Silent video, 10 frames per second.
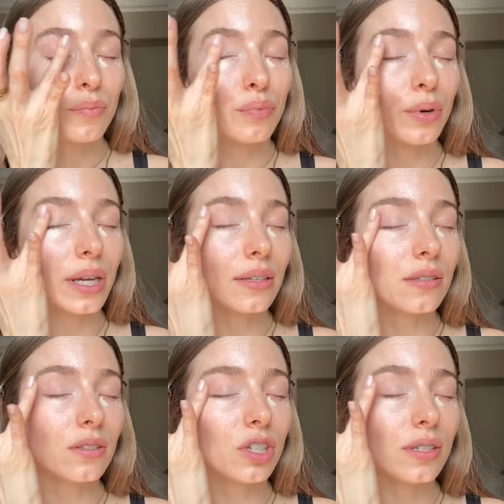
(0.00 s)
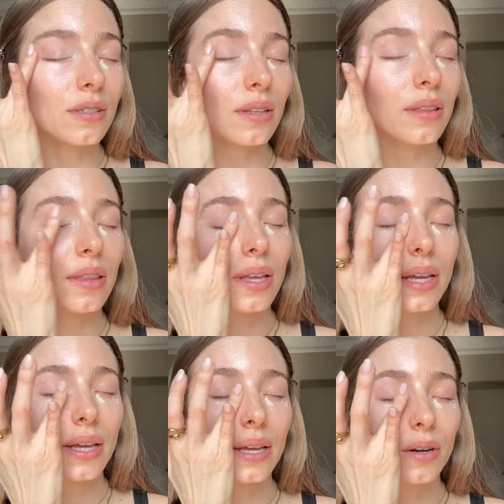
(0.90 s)
brings just a
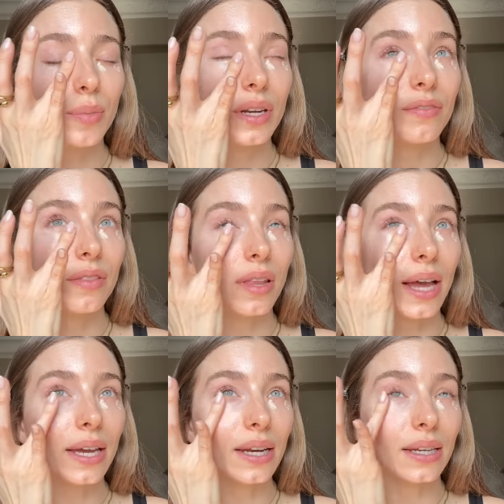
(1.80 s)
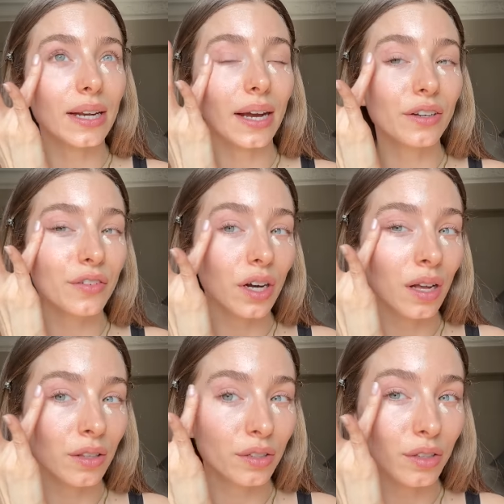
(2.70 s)
little bit of light and it kind of
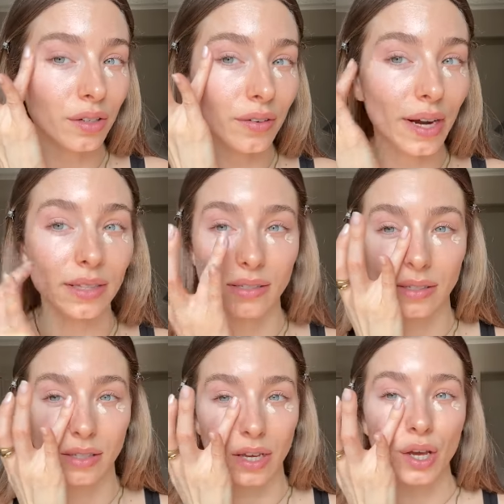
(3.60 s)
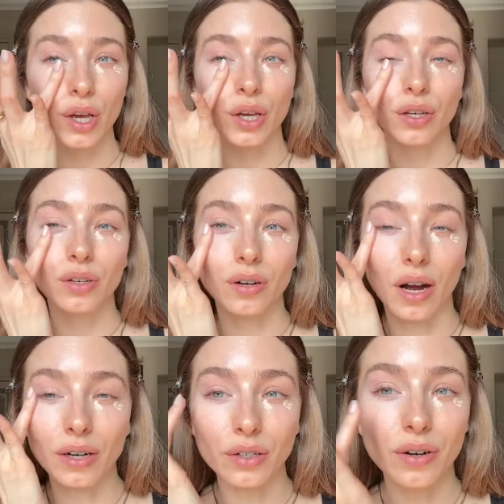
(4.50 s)
color corrects your
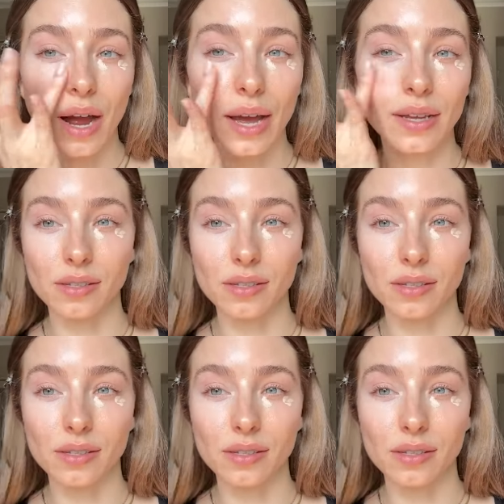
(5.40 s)
under eye.